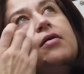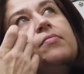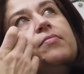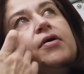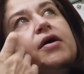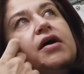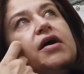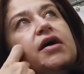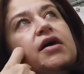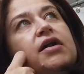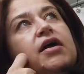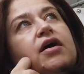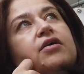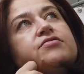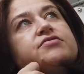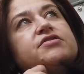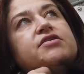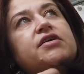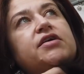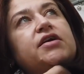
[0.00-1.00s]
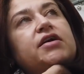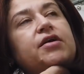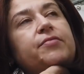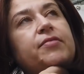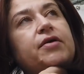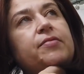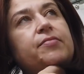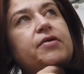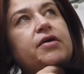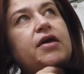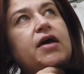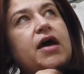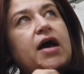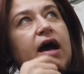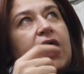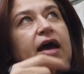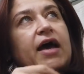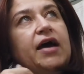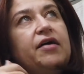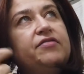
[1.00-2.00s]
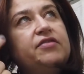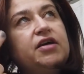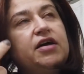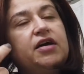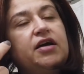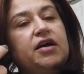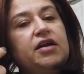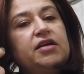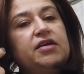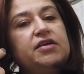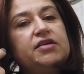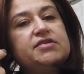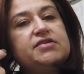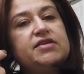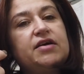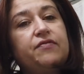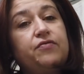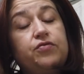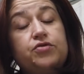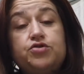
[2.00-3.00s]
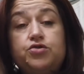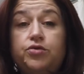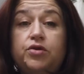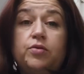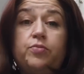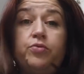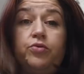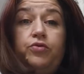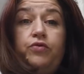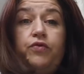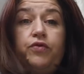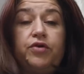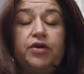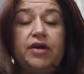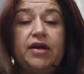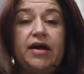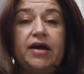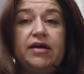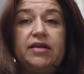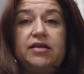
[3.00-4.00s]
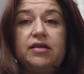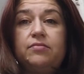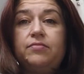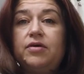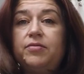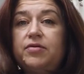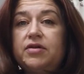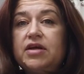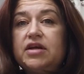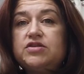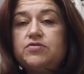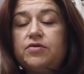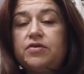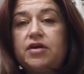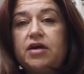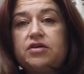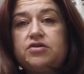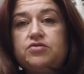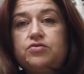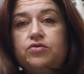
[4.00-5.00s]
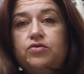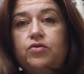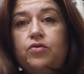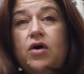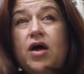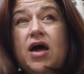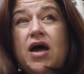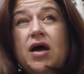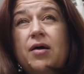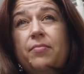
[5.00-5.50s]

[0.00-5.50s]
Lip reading: But I was thinking maybe I have the curling stuff which you can put for a night, and maybe that's what I should do.